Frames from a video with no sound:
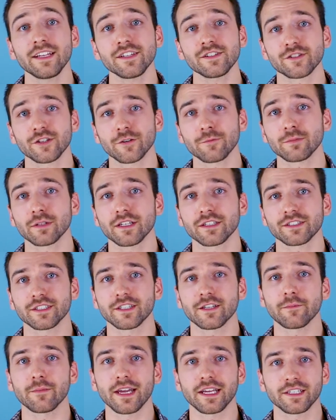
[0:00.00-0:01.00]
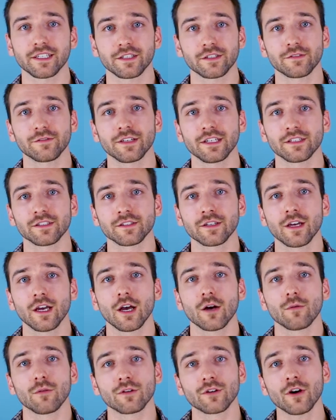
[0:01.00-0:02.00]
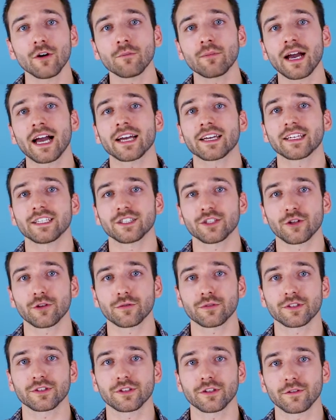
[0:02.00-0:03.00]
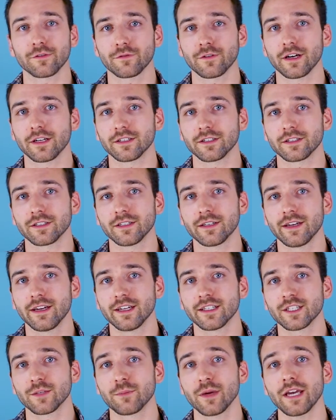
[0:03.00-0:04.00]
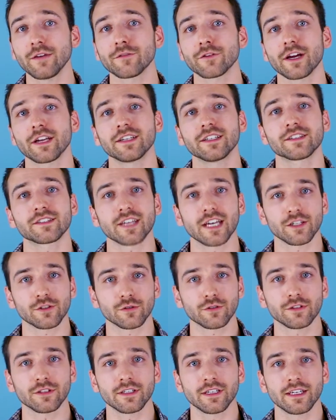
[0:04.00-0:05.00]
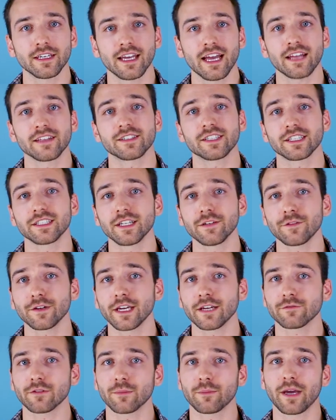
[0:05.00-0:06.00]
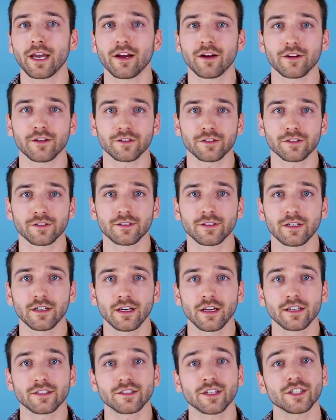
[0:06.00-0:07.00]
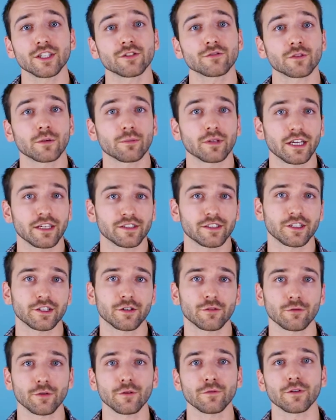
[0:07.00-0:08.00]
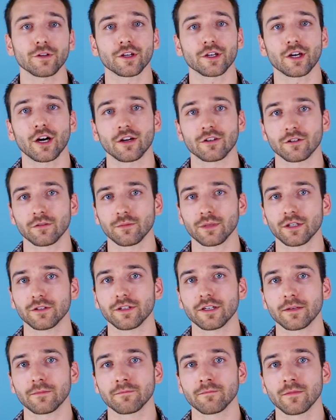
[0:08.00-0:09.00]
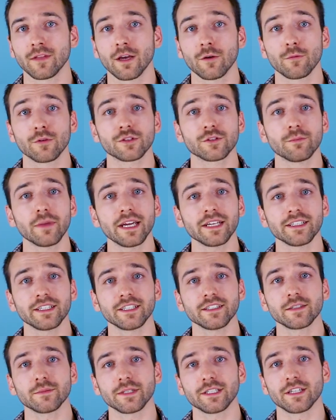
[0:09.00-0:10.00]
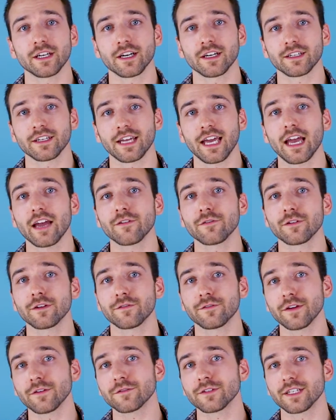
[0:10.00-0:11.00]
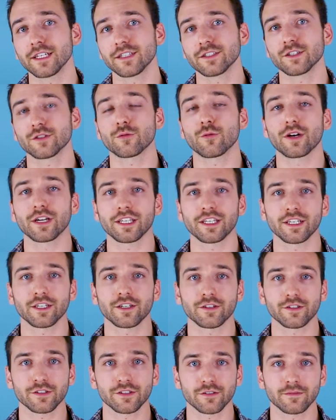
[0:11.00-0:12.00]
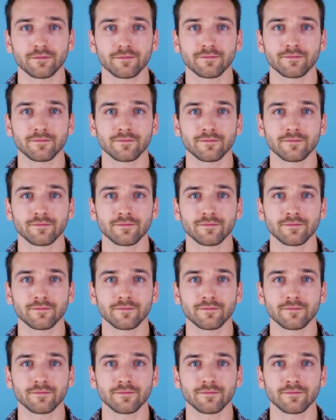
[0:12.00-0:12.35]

Any surplus in the maintenance fees will go back into the reserve fund to pay for any scheduled and significant repairs, such as replacing the roof on the condo building, which may need to be done every 15 to 20 years.